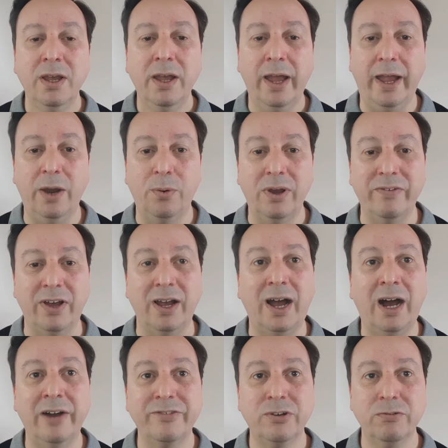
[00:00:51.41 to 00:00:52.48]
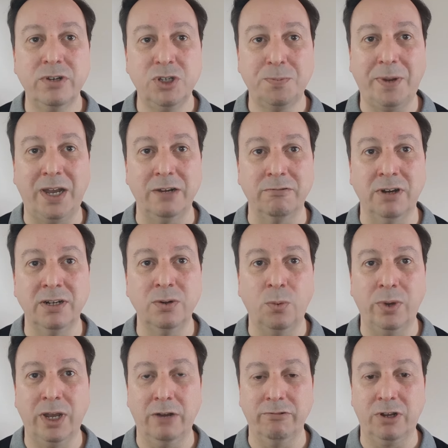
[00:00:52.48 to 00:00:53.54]
However, after each pay run,
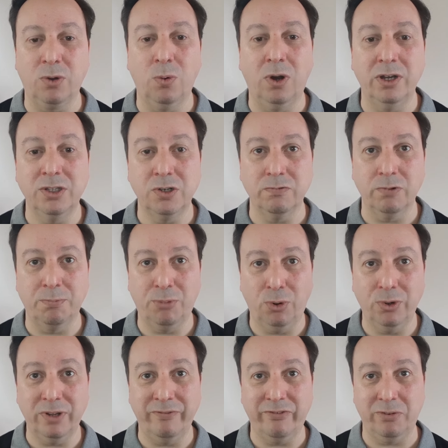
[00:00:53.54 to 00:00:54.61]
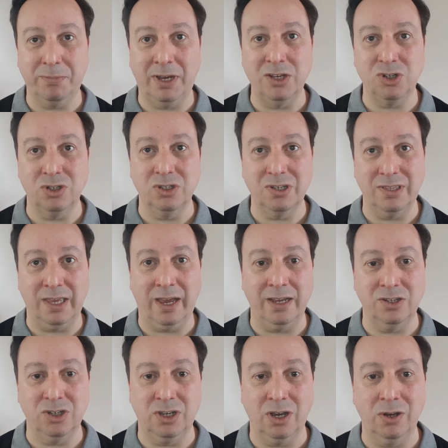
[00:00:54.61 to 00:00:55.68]
we are required to report information to the
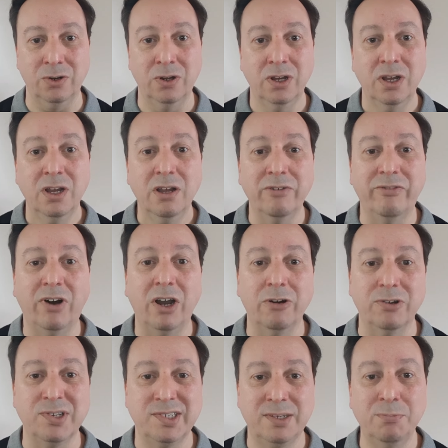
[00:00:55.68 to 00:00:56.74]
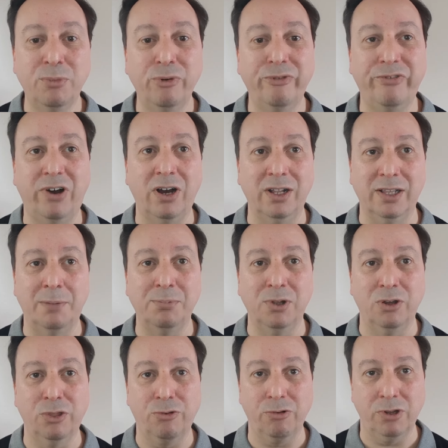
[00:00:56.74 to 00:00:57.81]
ATO via a simple file
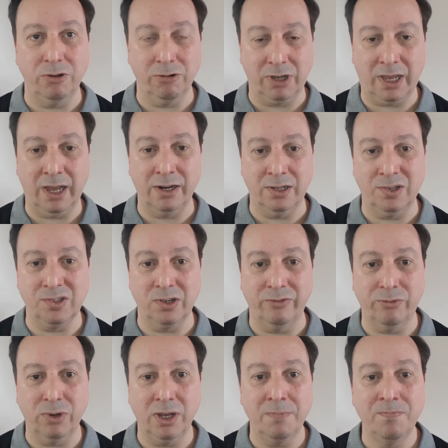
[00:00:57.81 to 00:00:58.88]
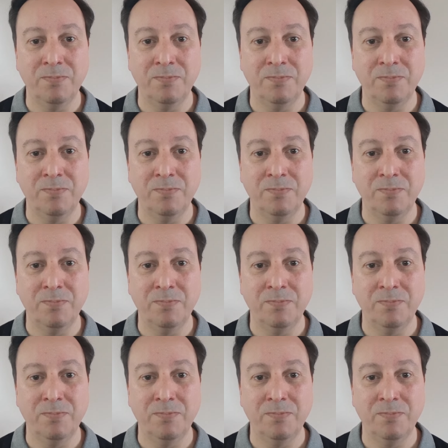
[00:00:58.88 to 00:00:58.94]
upload through your accounting software.